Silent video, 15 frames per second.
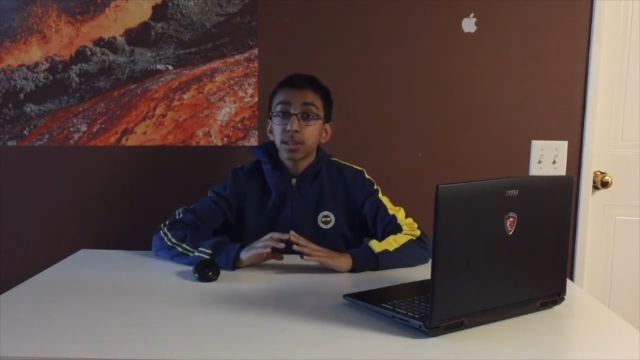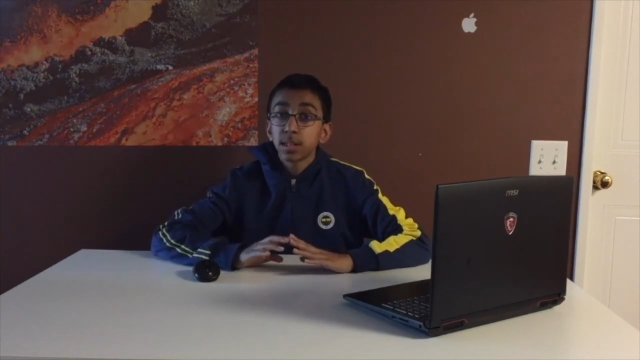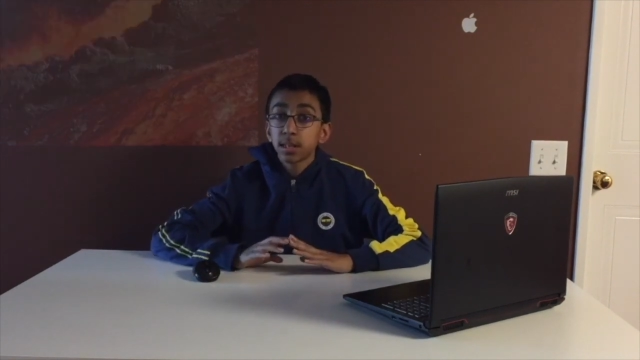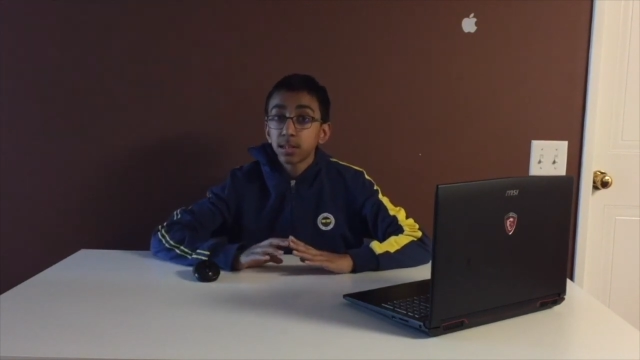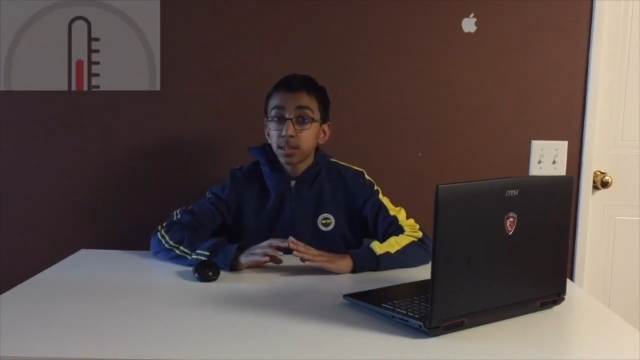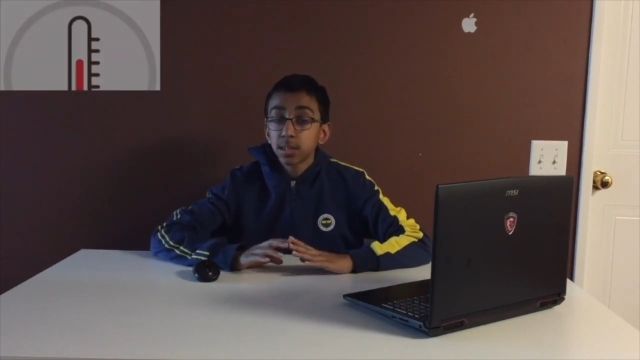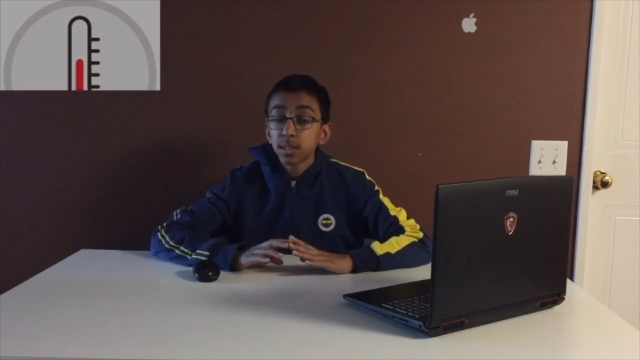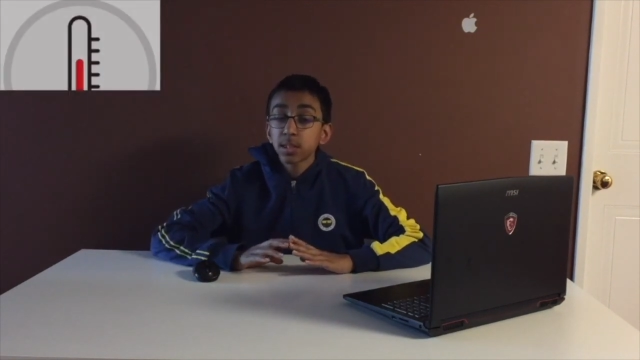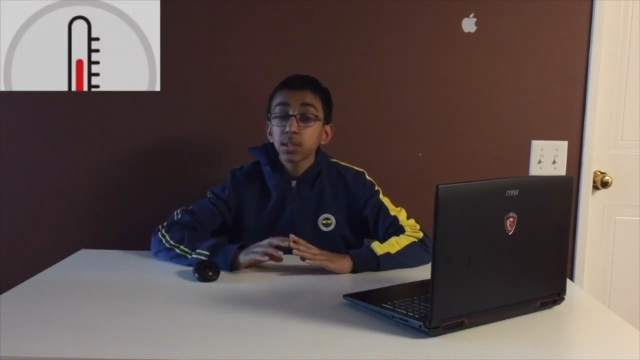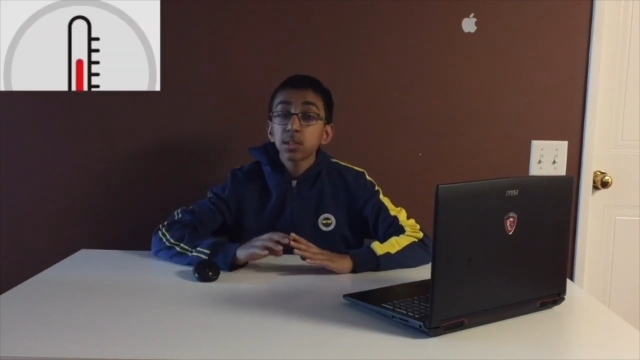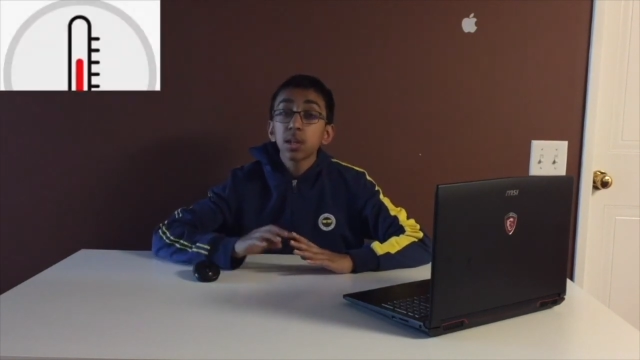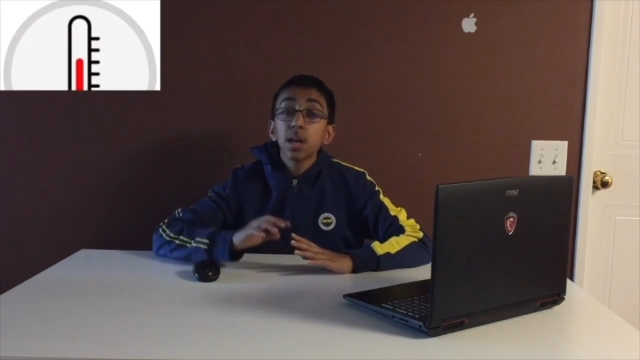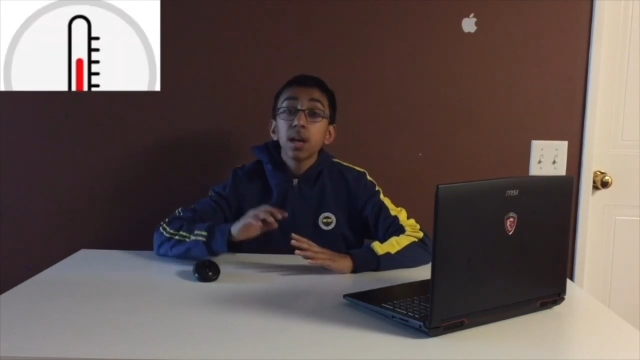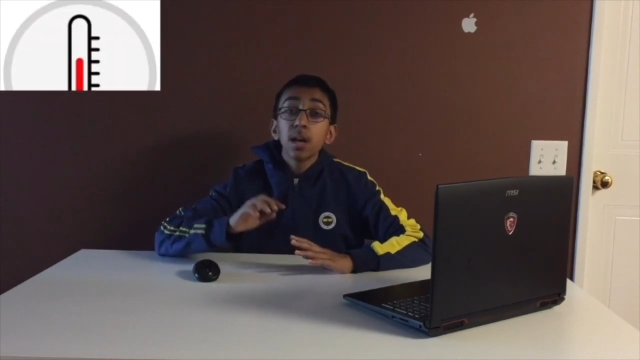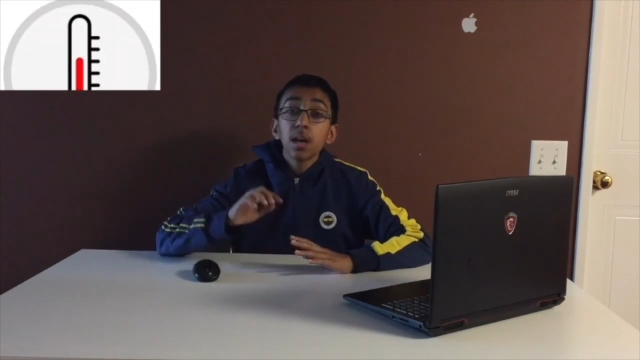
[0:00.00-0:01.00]

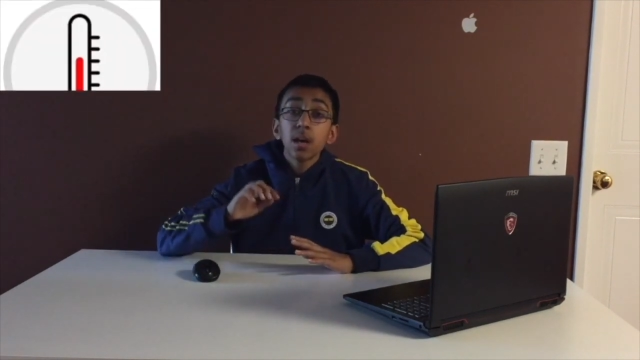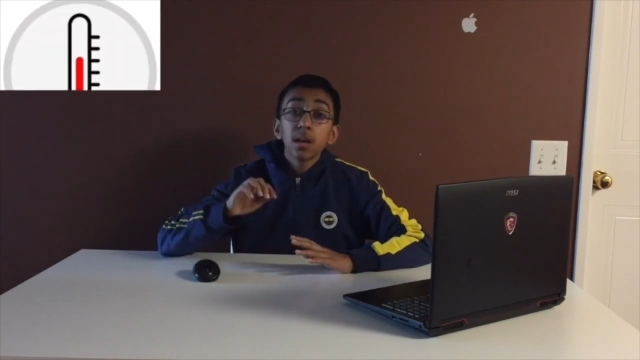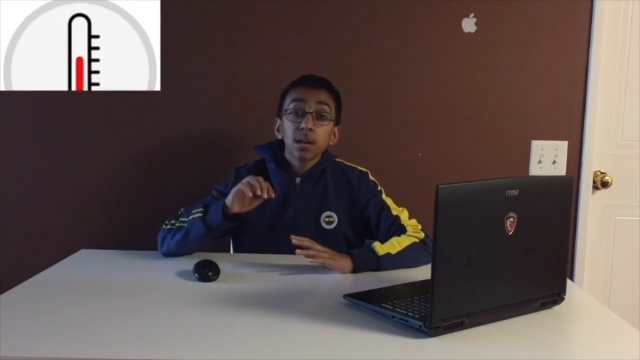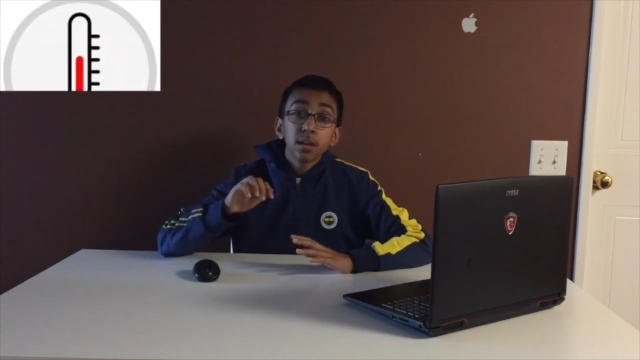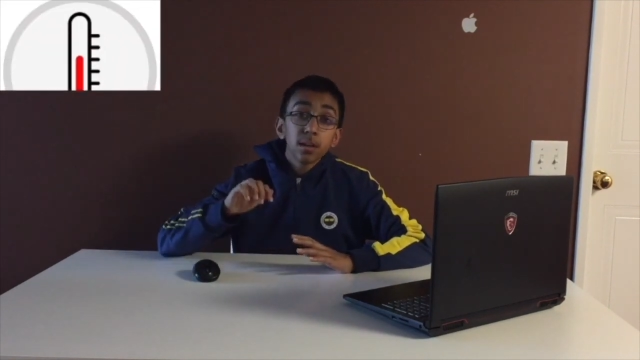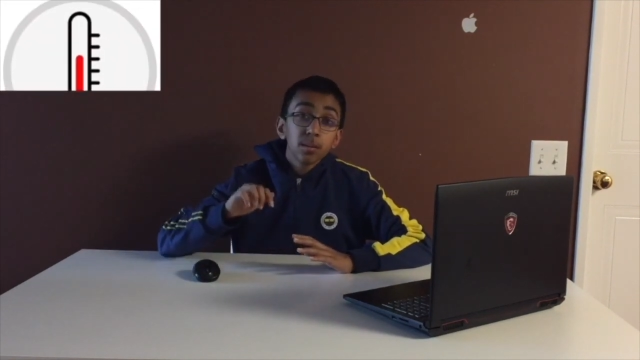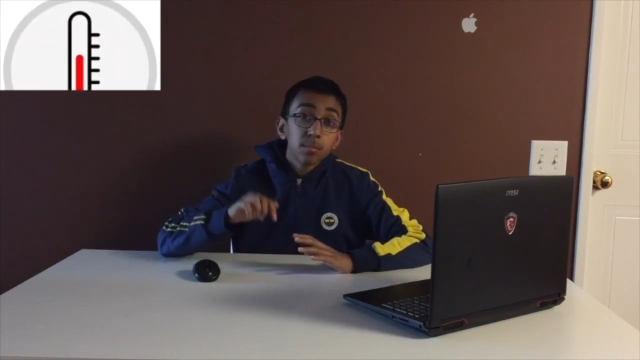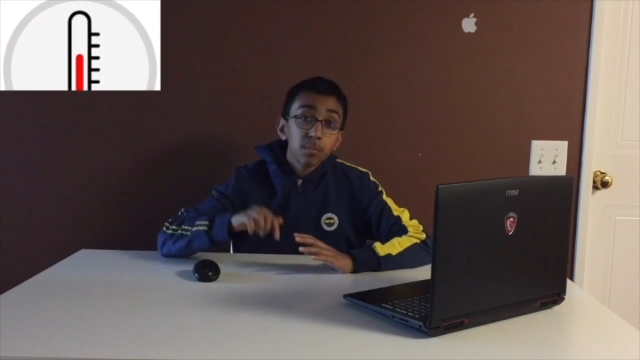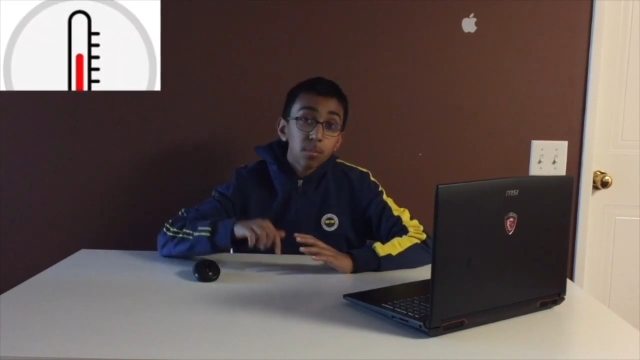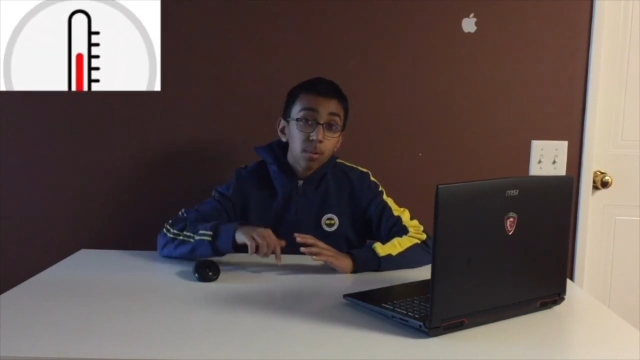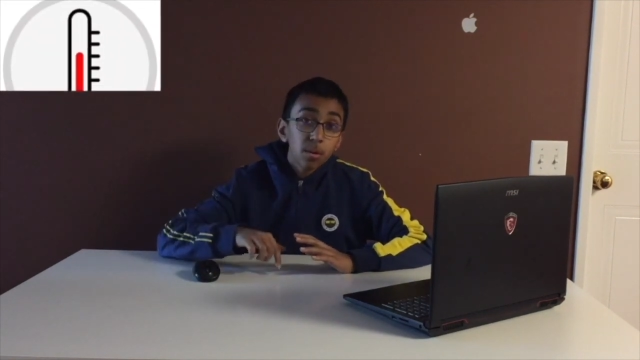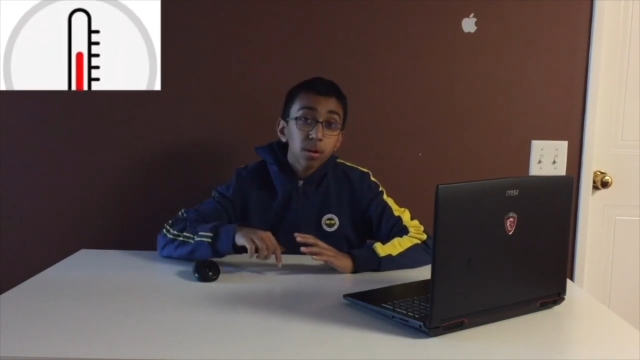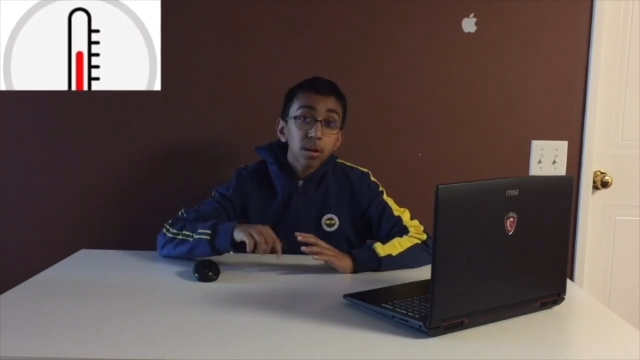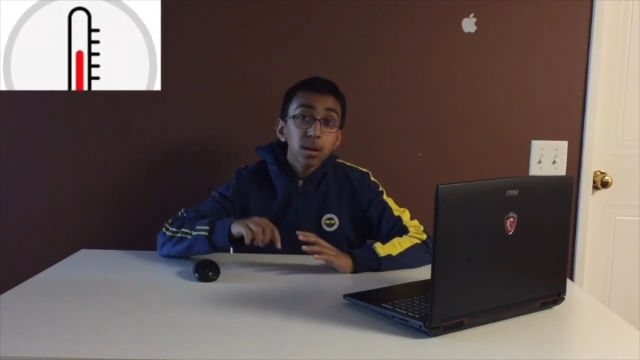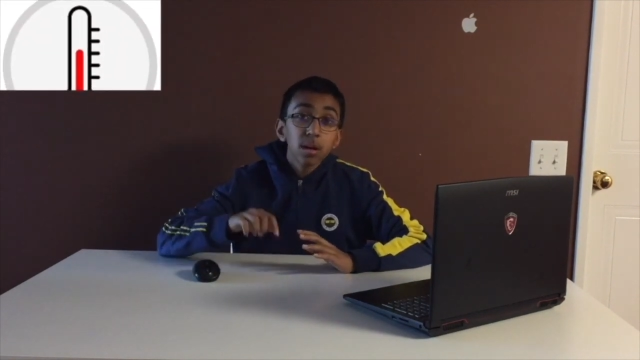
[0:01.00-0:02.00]
Celsius
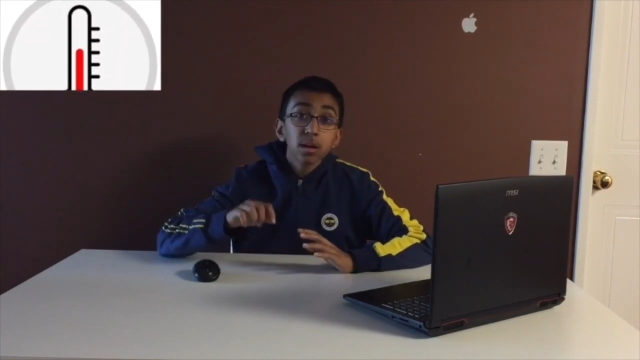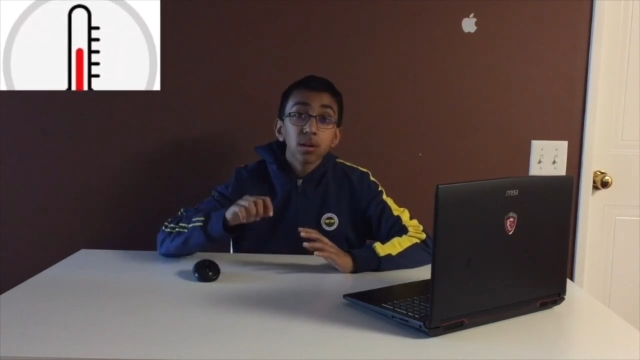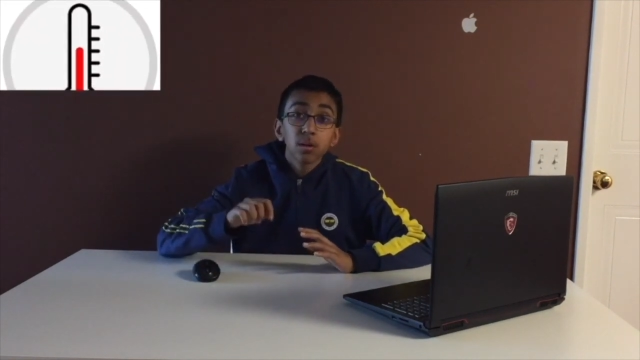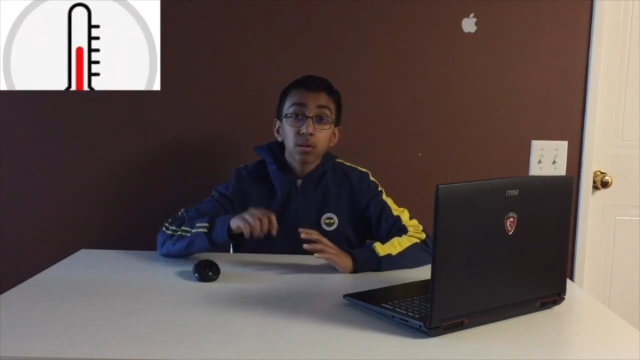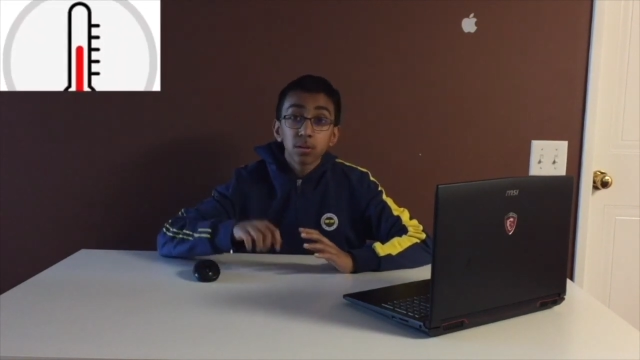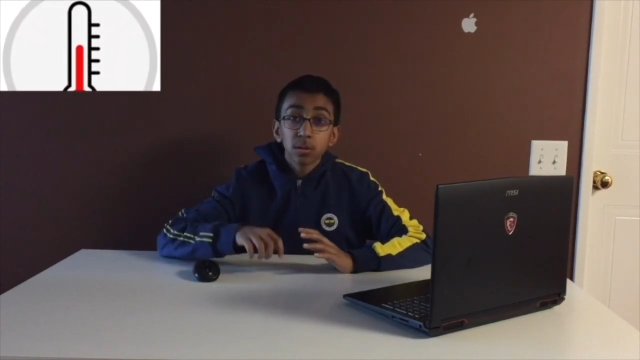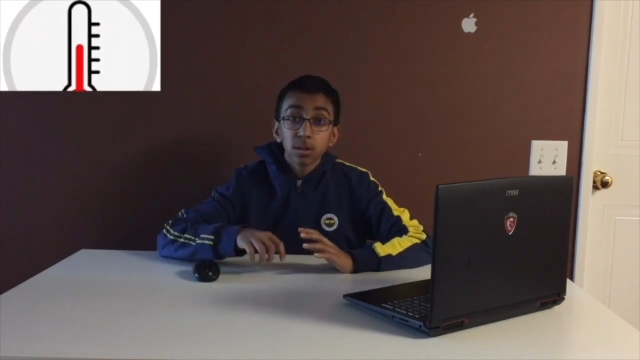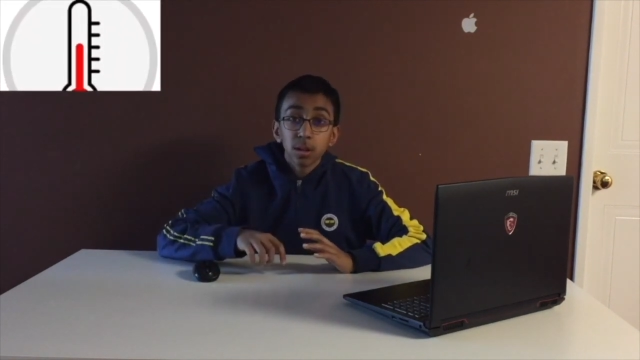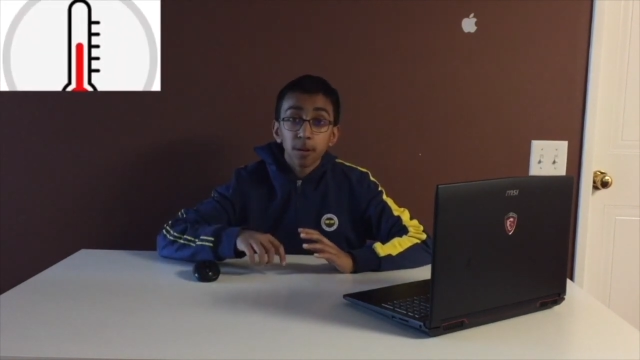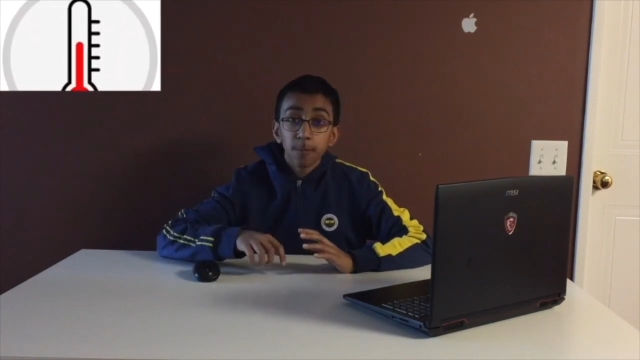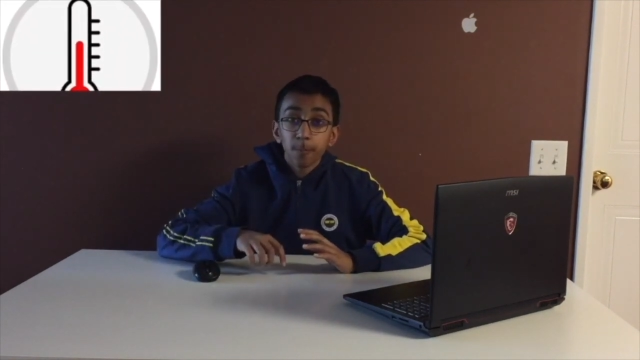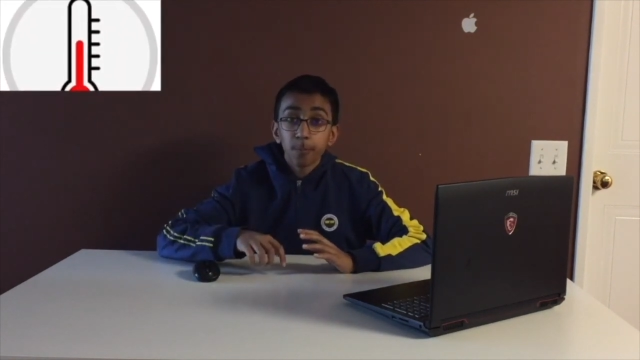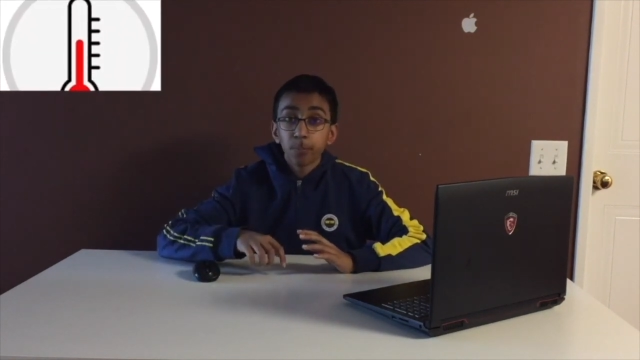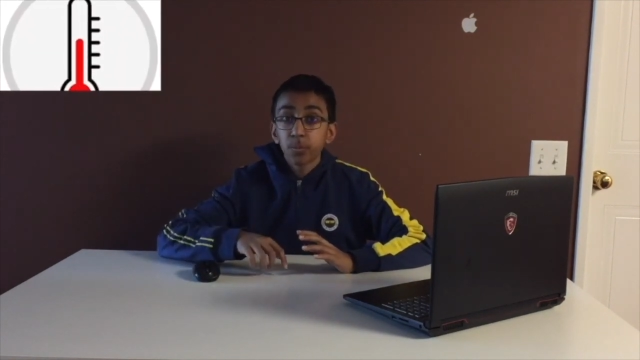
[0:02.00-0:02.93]
more colder.